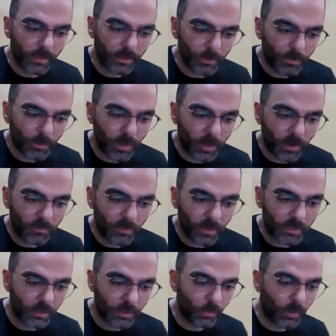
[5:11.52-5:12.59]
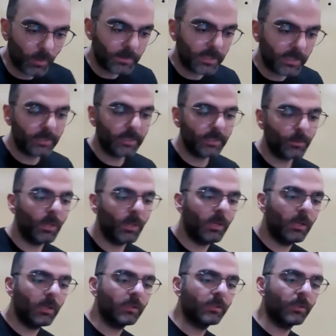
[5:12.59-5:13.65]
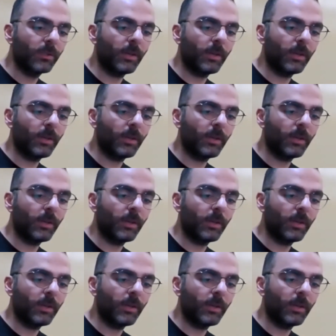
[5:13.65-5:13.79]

Can you put AR files on a website as well so